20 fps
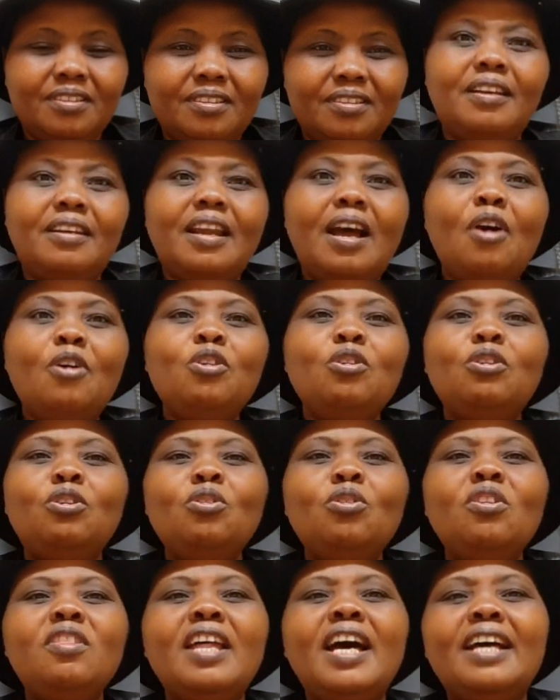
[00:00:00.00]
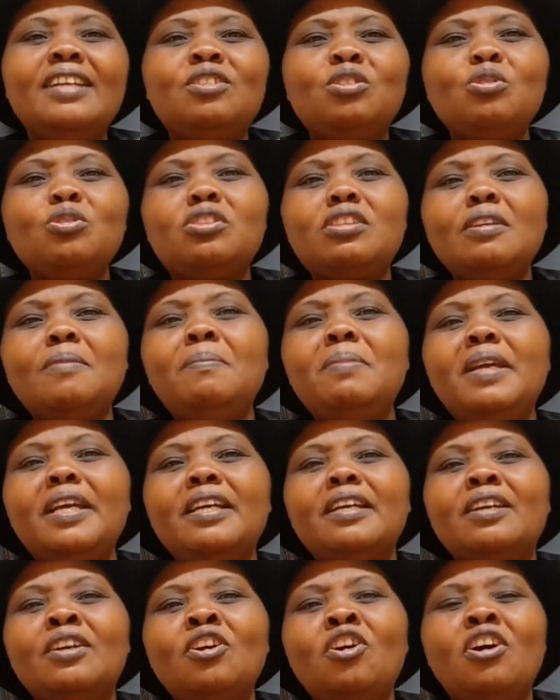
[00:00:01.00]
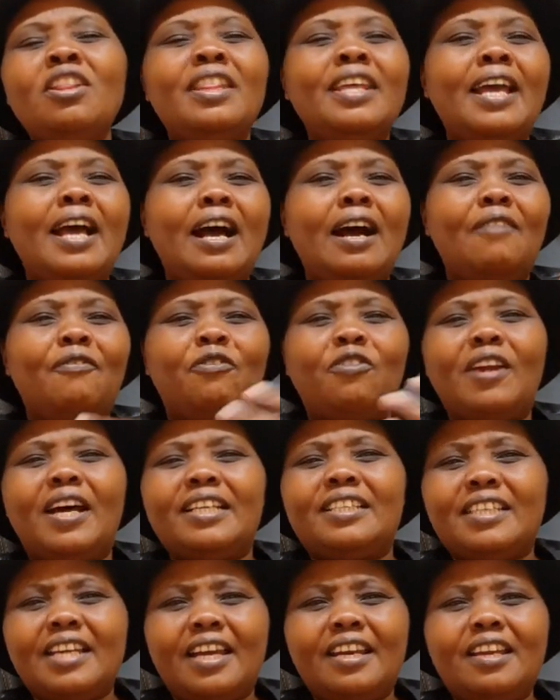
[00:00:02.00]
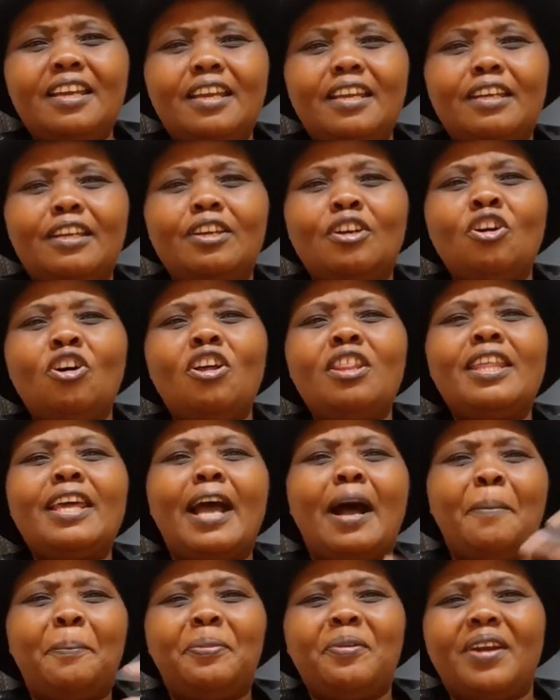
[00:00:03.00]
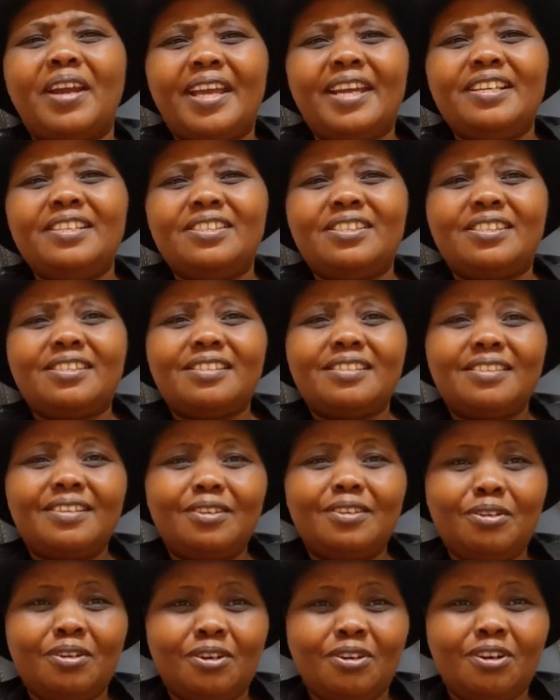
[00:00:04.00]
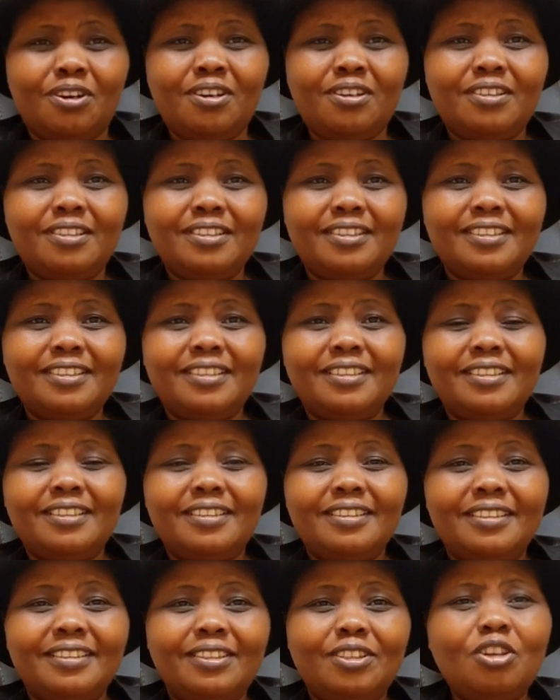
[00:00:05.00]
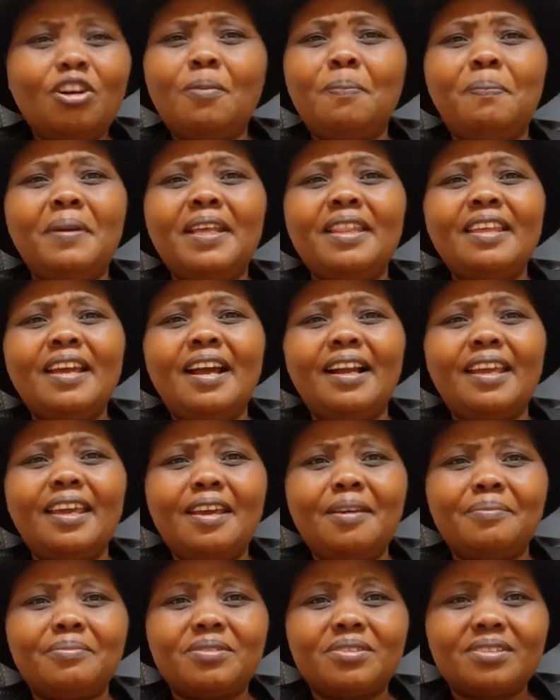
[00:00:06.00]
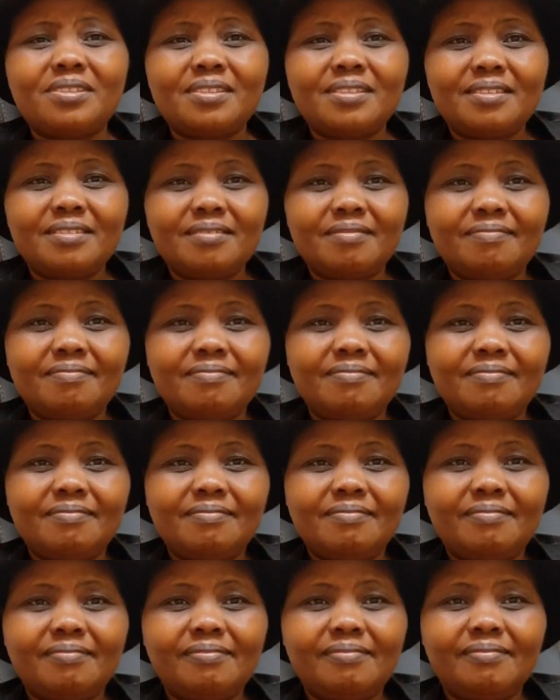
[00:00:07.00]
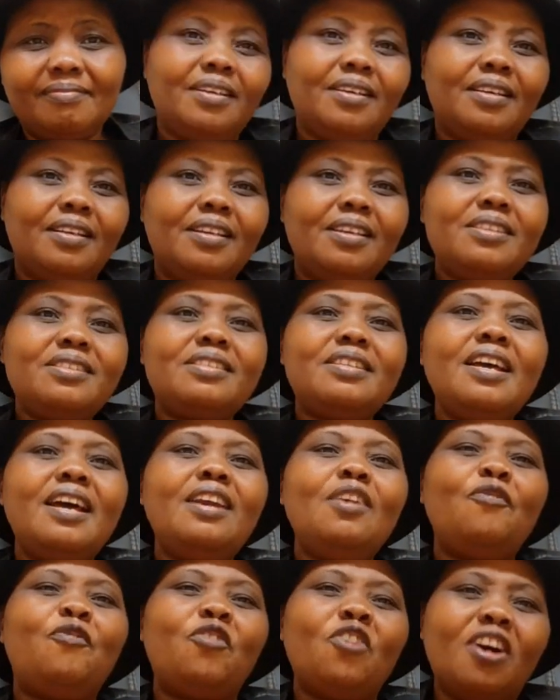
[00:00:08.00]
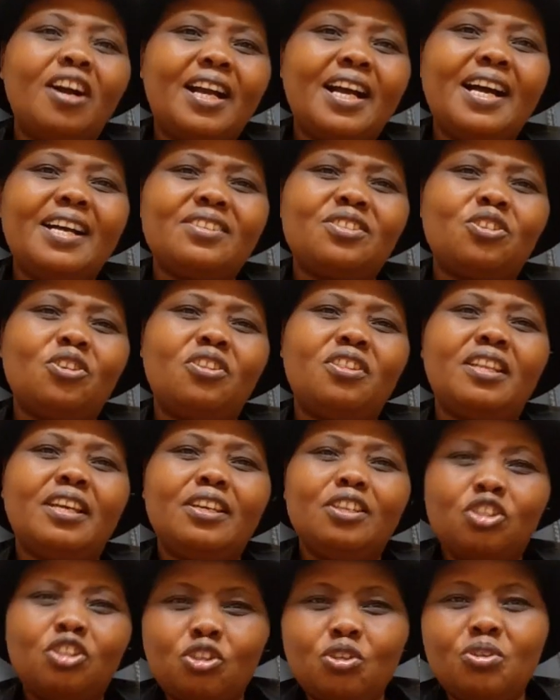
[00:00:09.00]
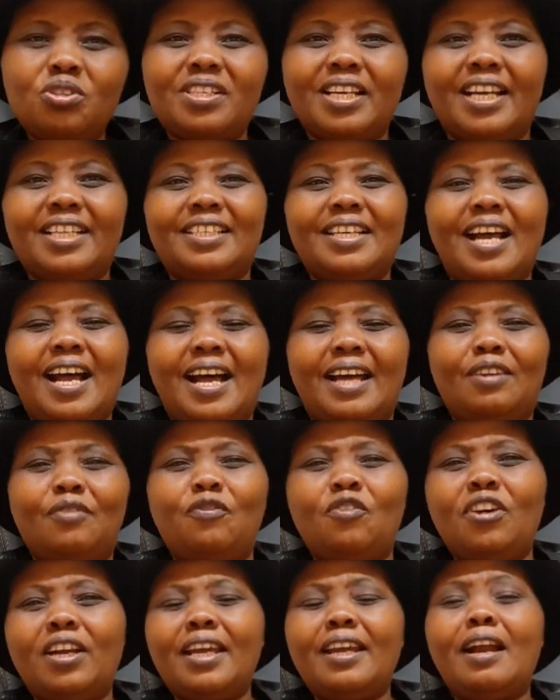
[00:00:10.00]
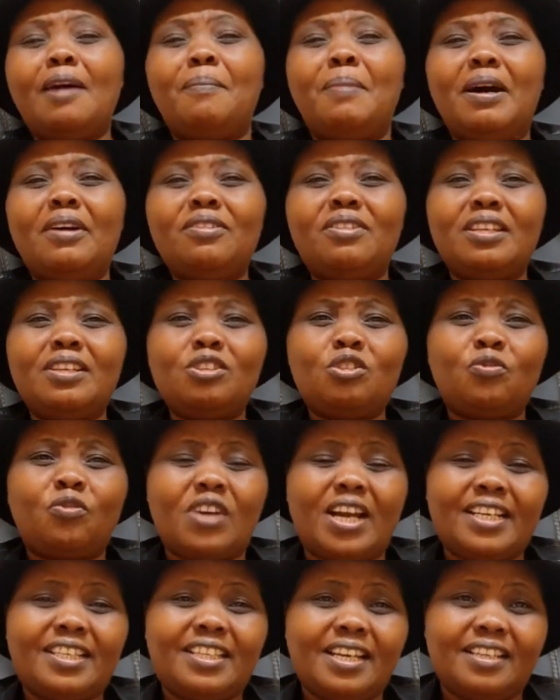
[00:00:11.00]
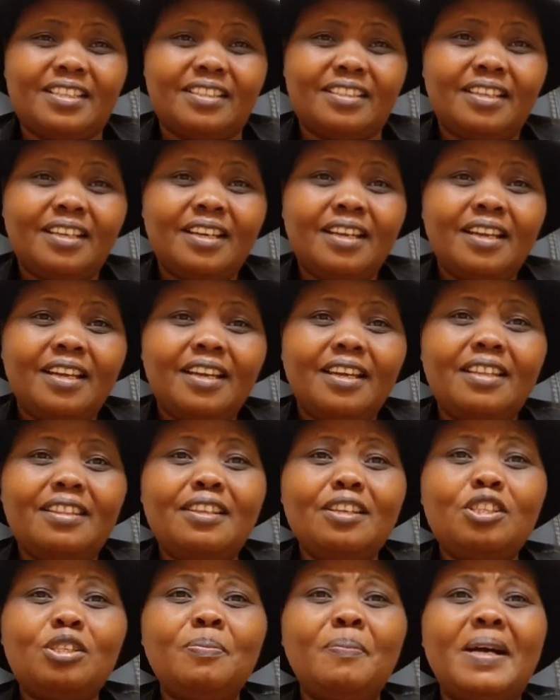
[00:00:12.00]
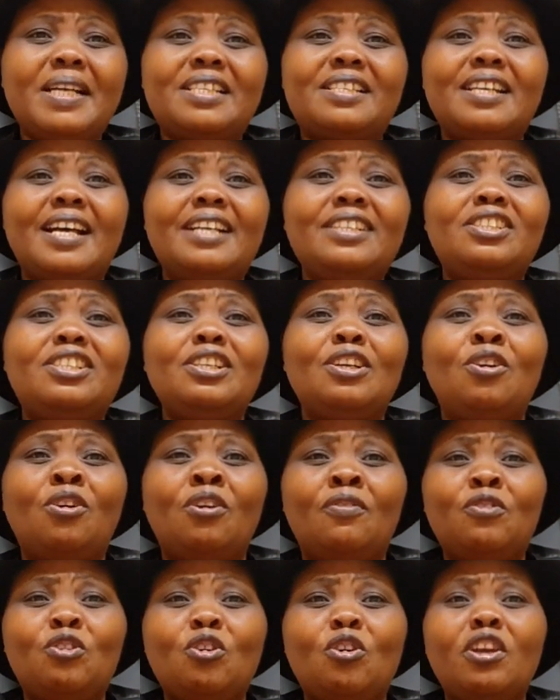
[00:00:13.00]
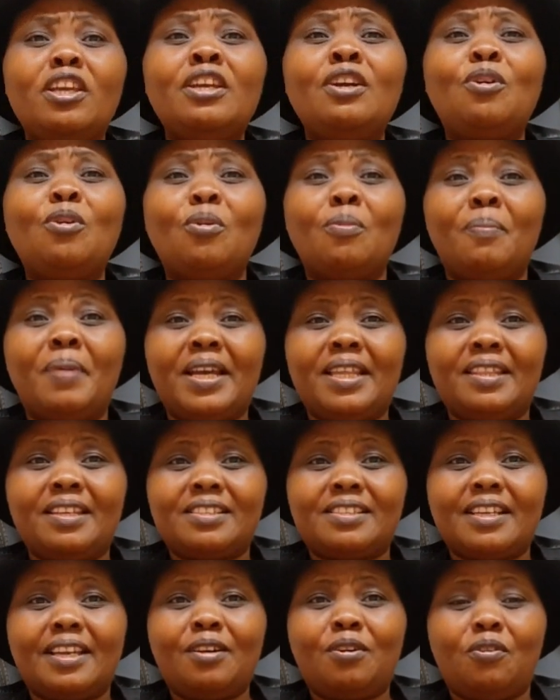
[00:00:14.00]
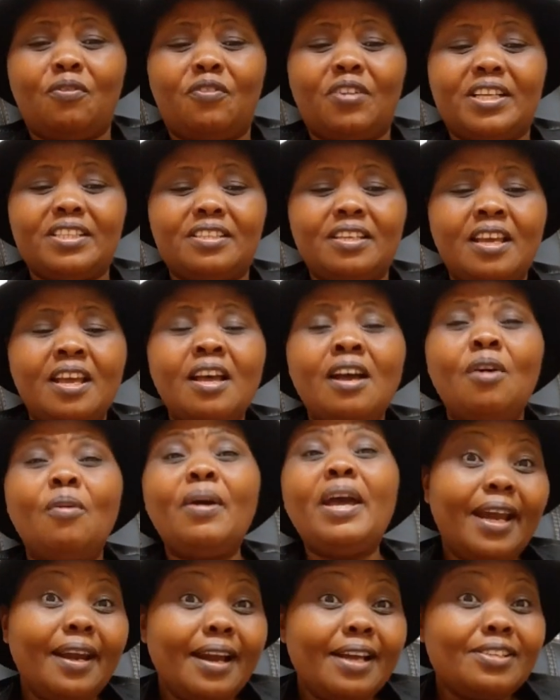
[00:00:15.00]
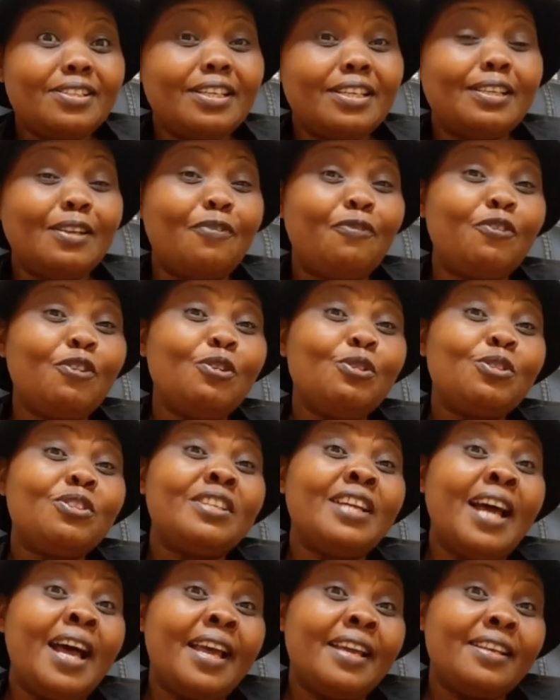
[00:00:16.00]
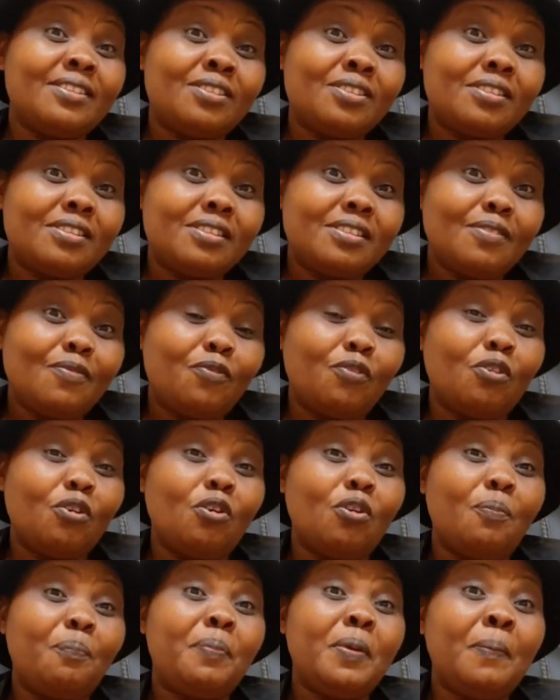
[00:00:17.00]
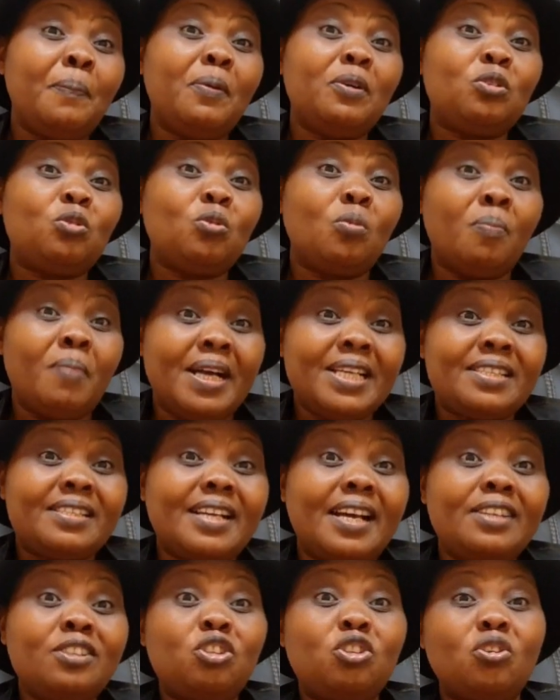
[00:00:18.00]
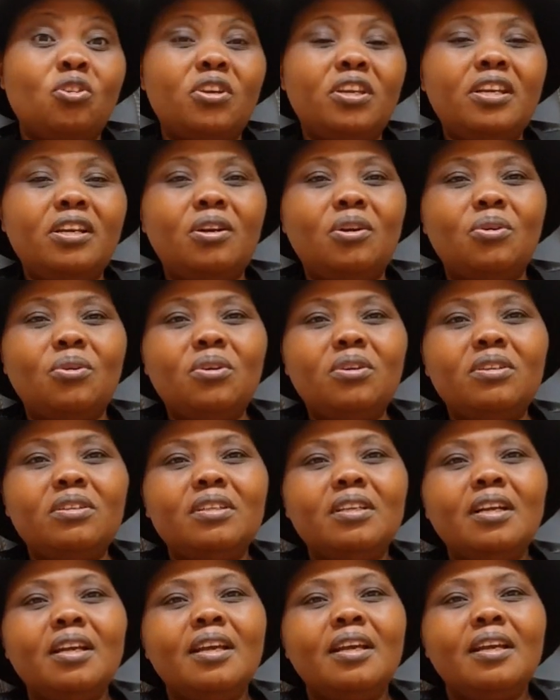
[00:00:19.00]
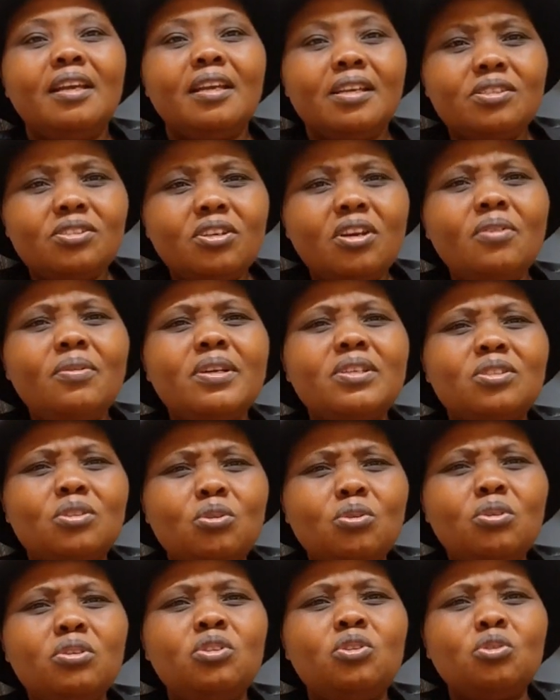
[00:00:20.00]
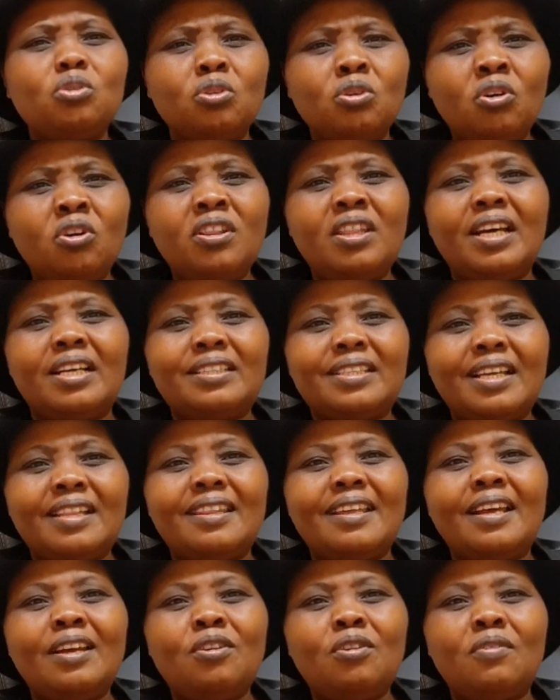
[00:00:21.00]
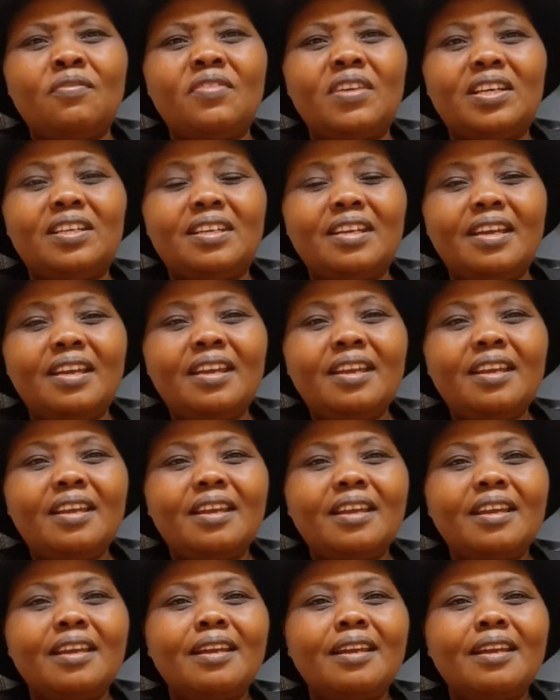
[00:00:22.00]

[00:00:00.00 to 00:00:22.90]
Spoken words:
And how you do that? You simply ignore their flattery, ignore their praise, you know. Don't play their games. Instead, focus on the issues at hand. Forget about this flattery and this massaging of your ego by the sycophants. Whereas it feels nice for people to massage your ego, it's always good to know that at the end of the day,